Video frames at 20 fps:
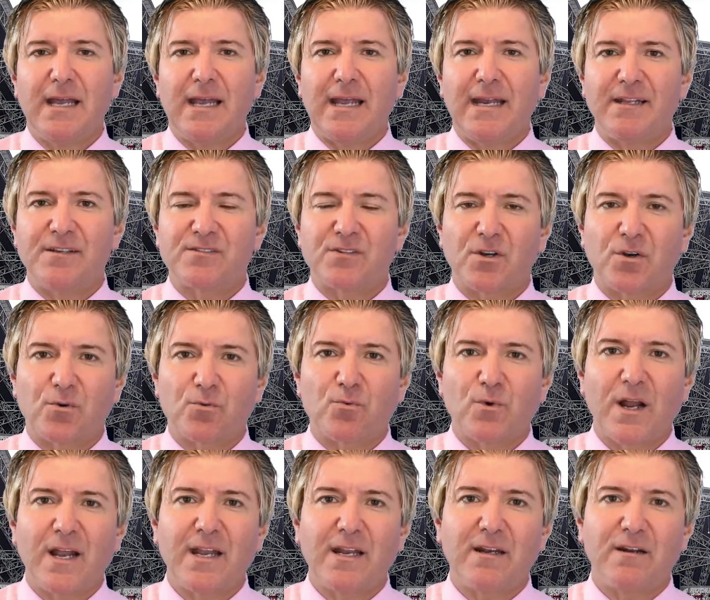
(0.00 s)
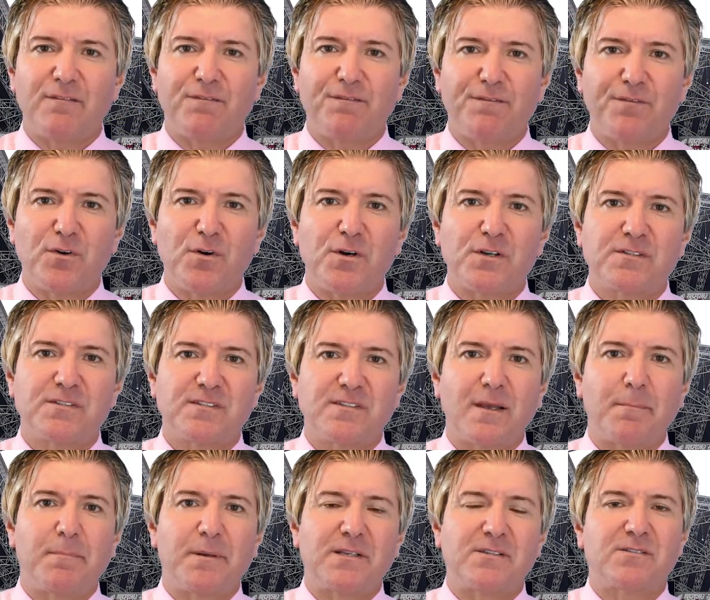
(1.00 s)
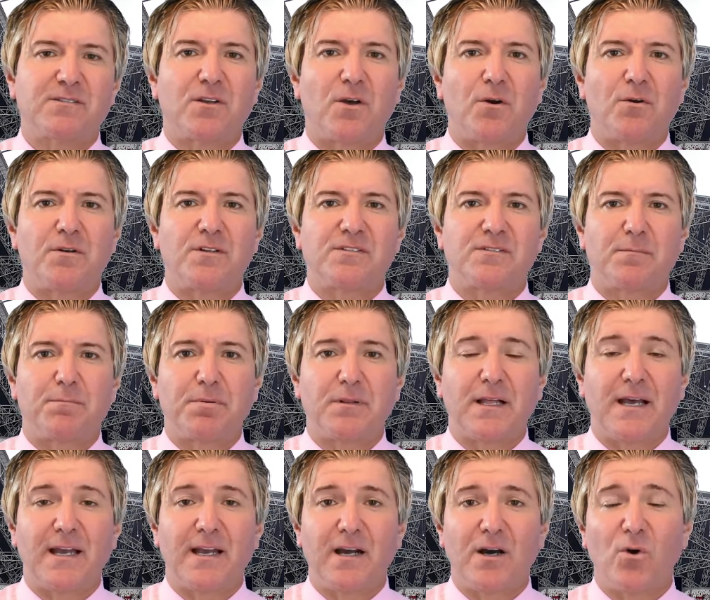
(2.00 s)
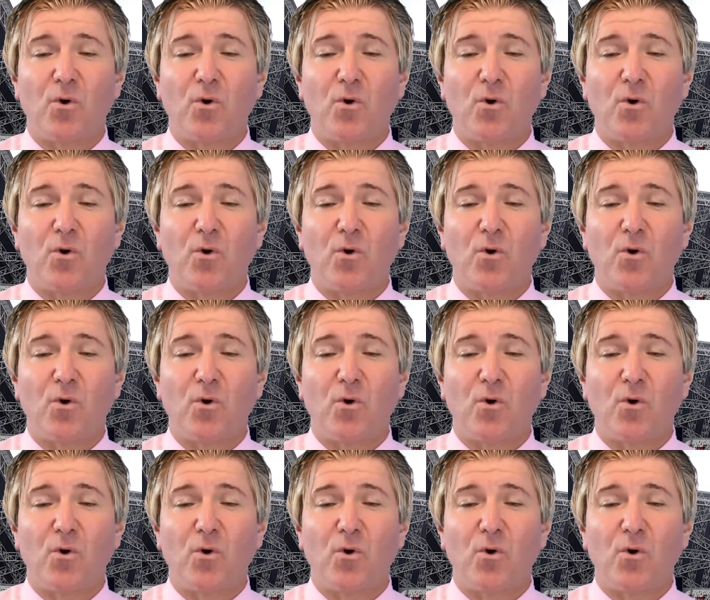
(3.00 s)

it is a great first stepping stone as a player,